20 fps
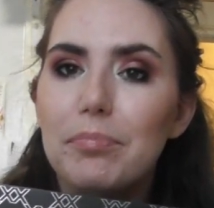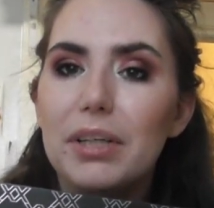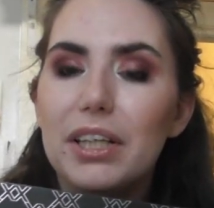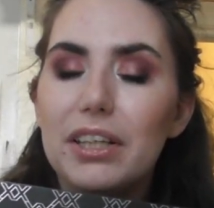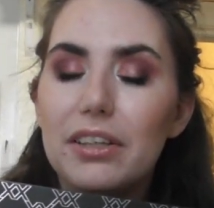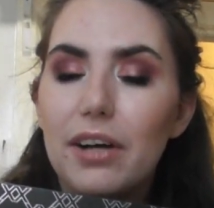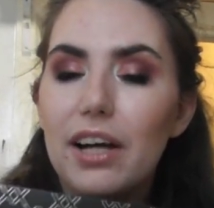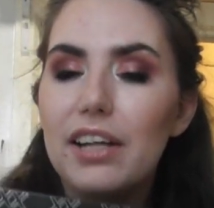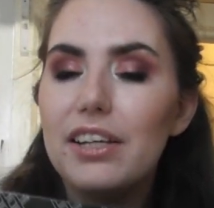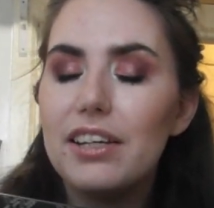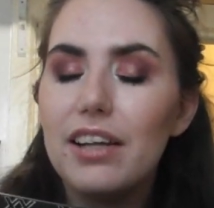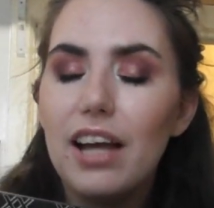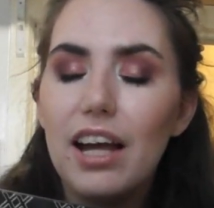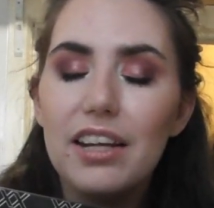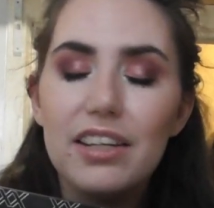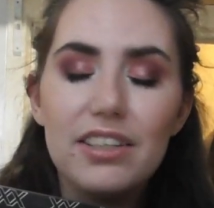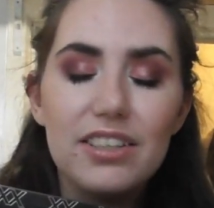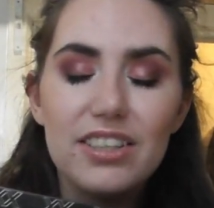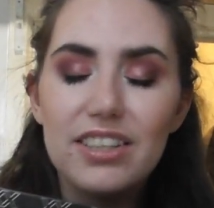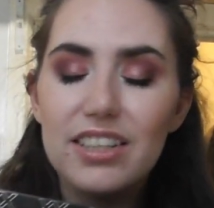you know, I
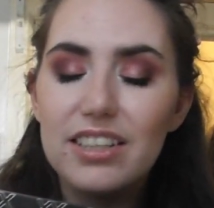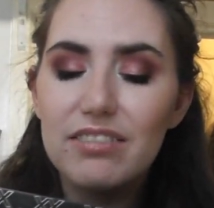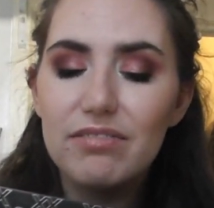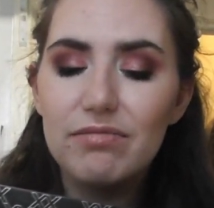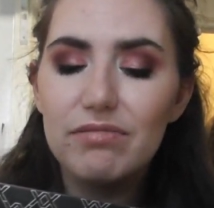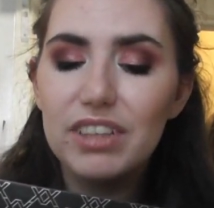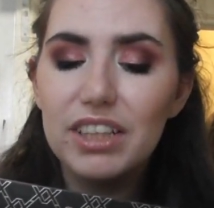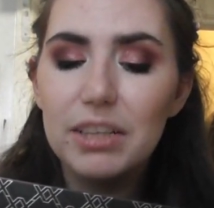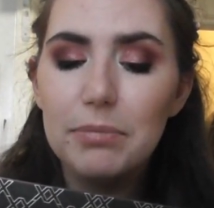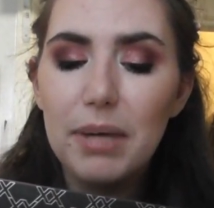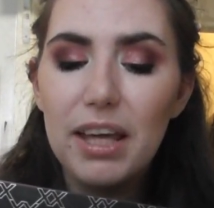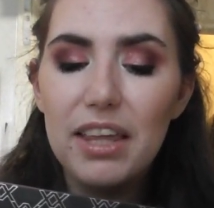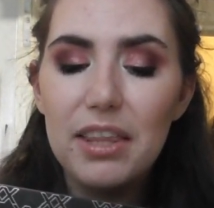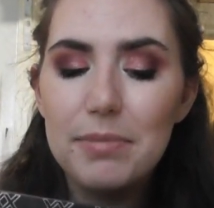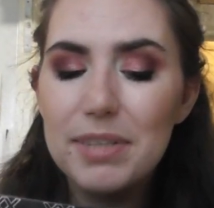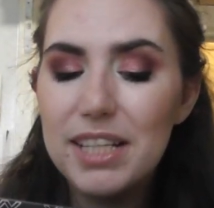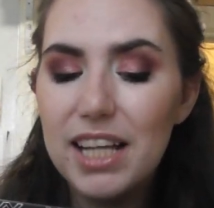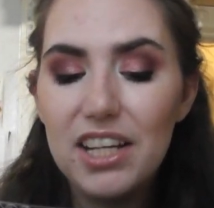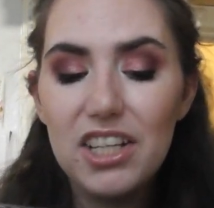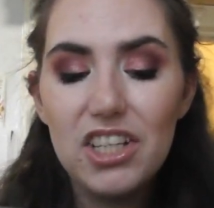just didn't really pay
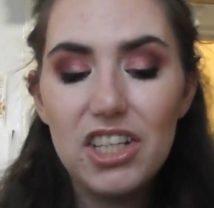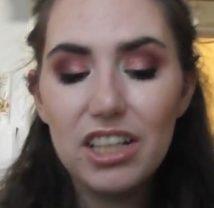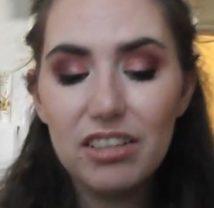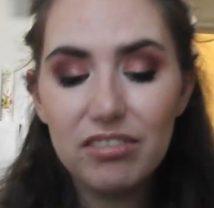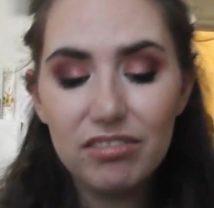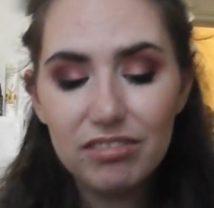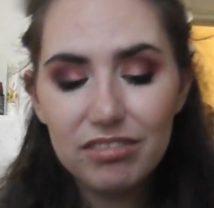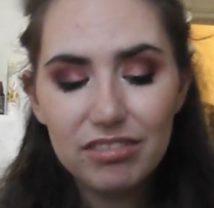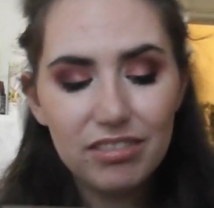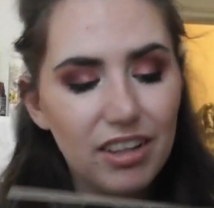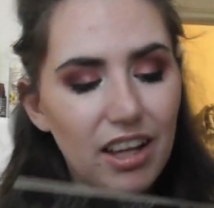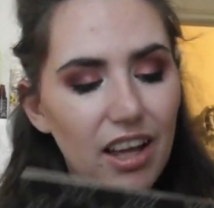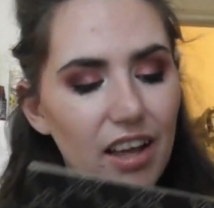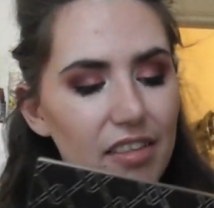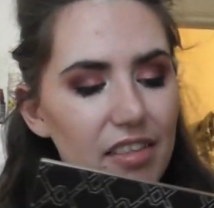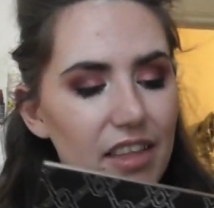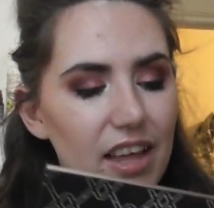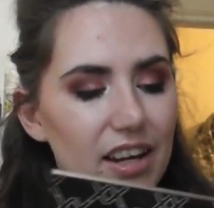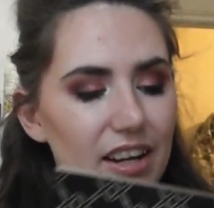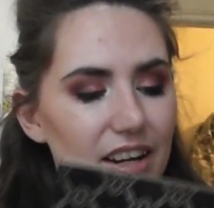them attention.
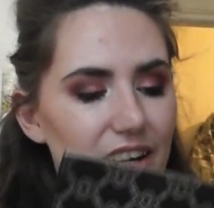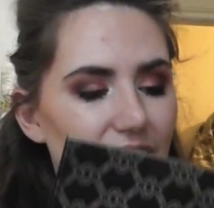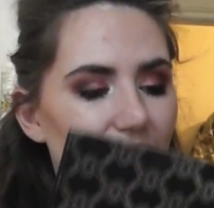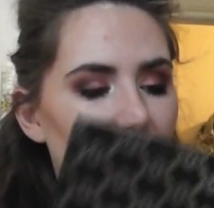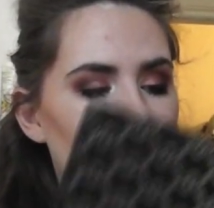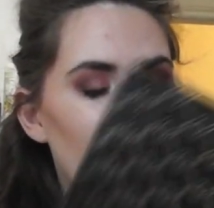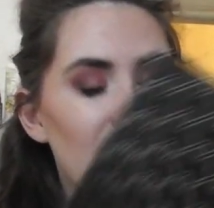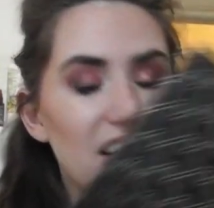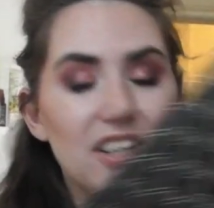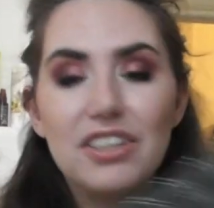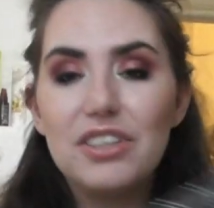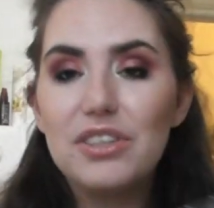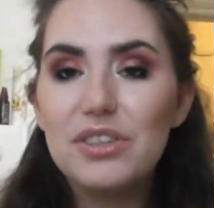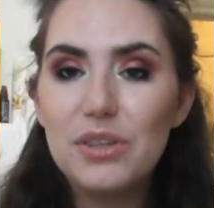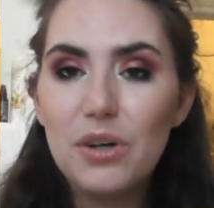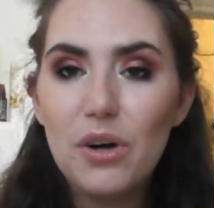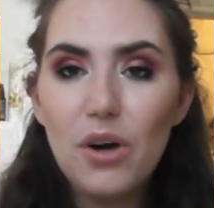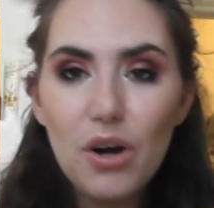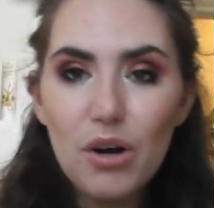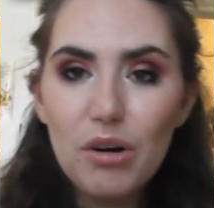And then I actually
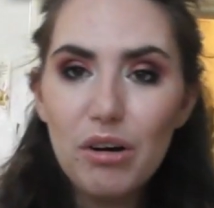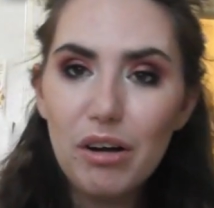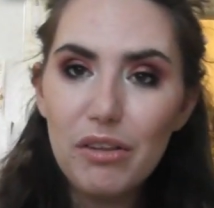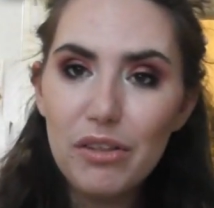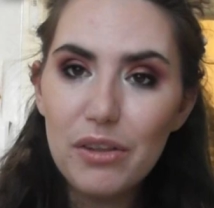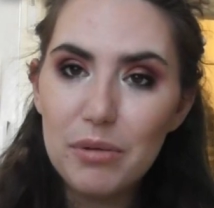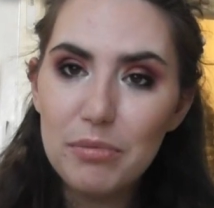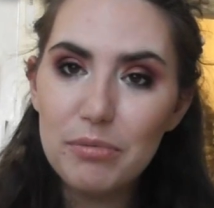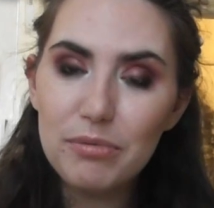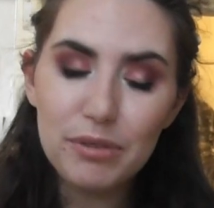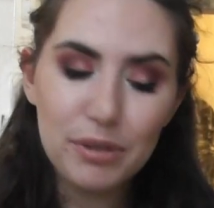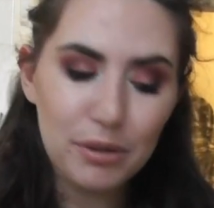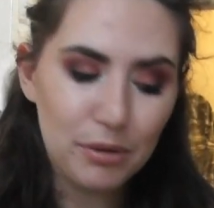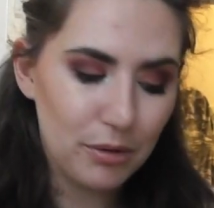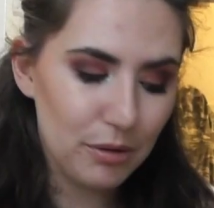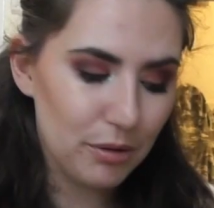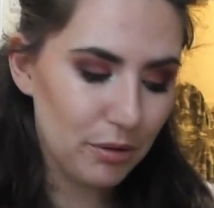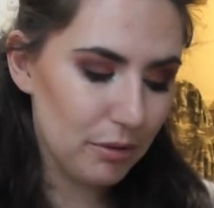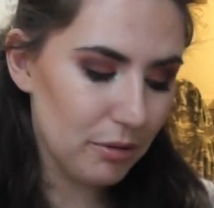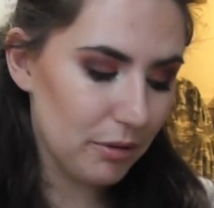saw
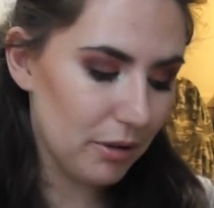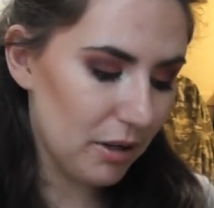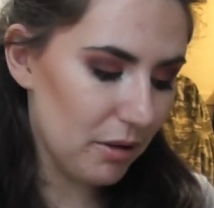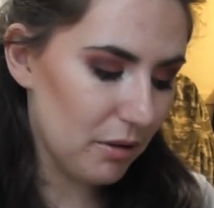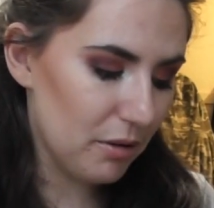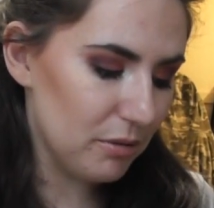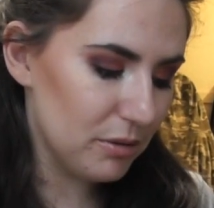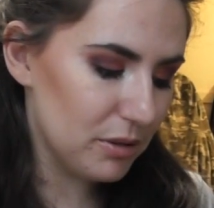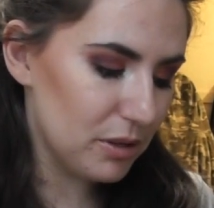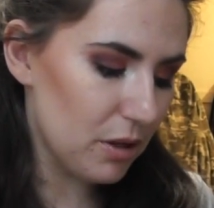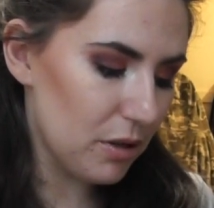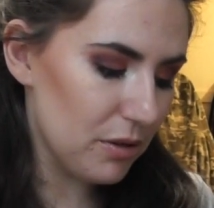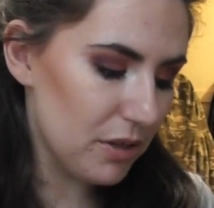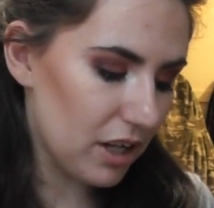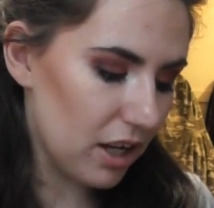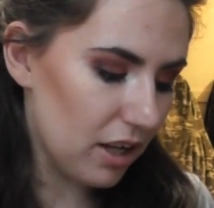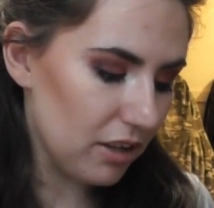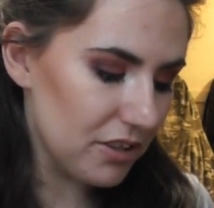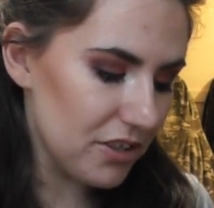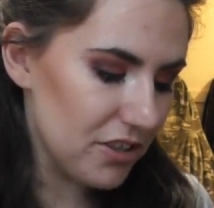the
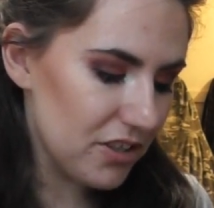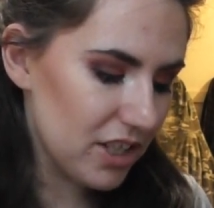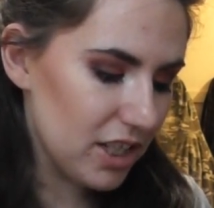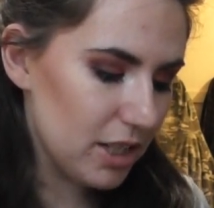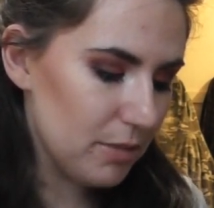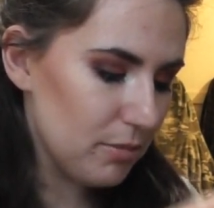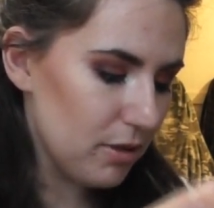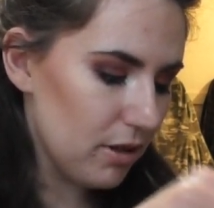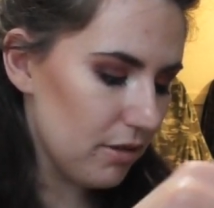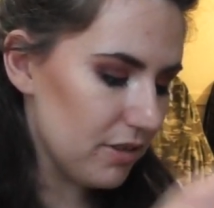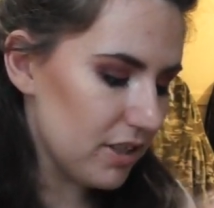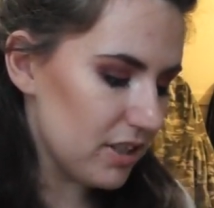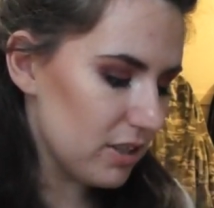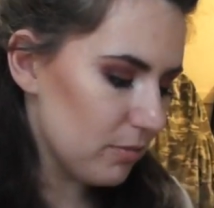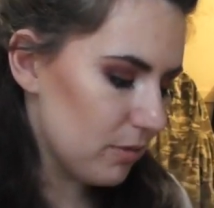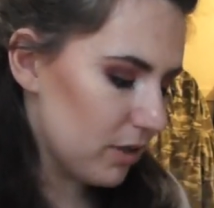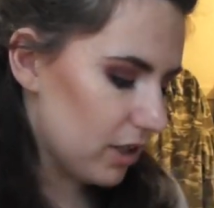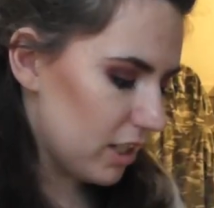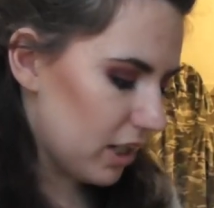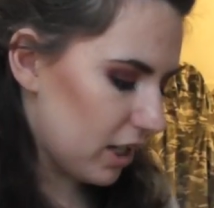colour scheme of
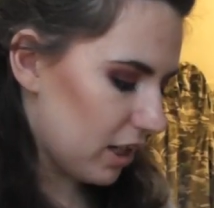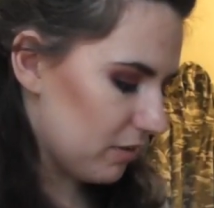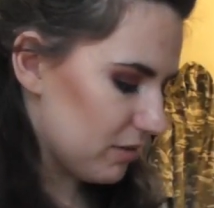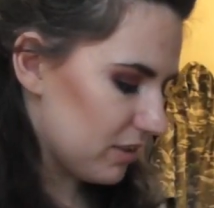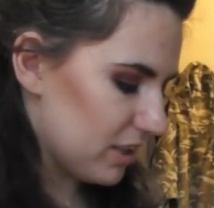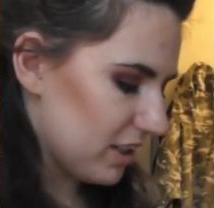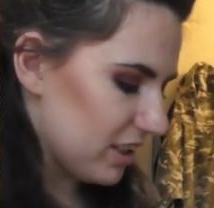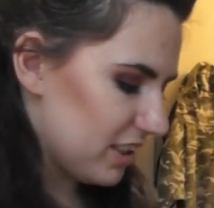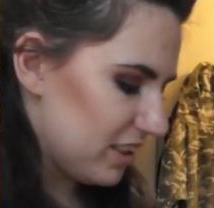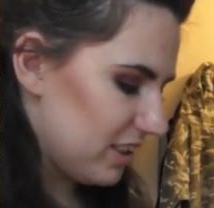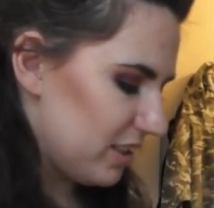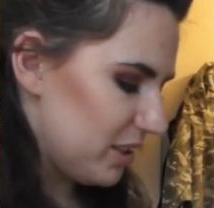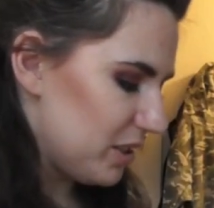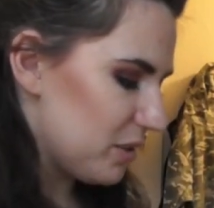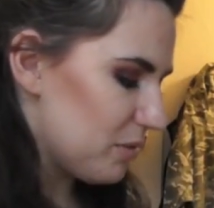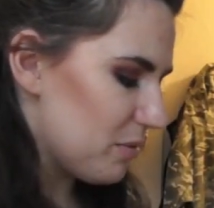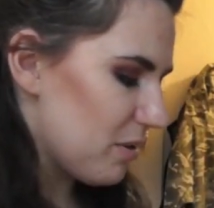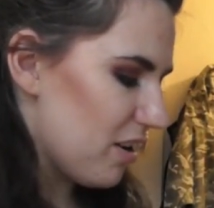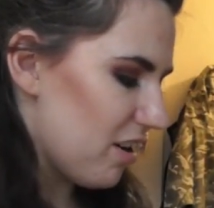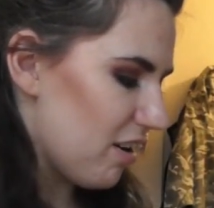this one, and I was like, you
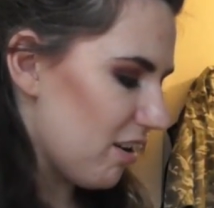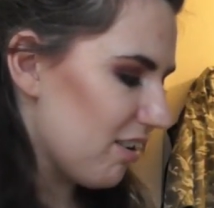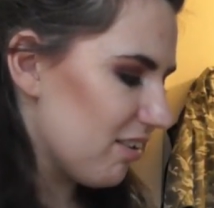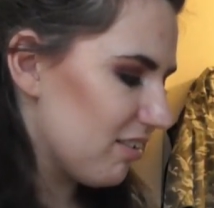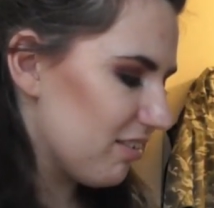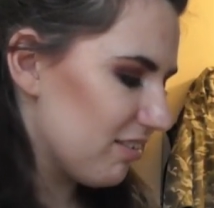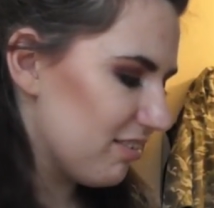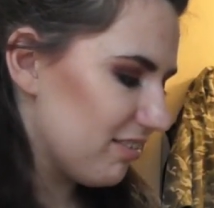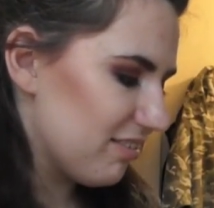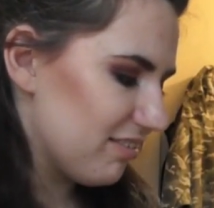know what?